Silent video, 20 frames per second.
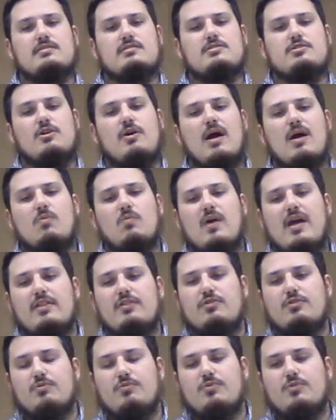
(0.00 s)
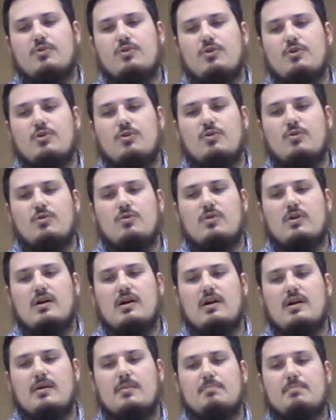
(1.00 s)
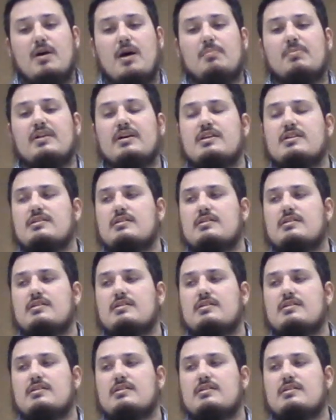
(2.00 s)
so I went through public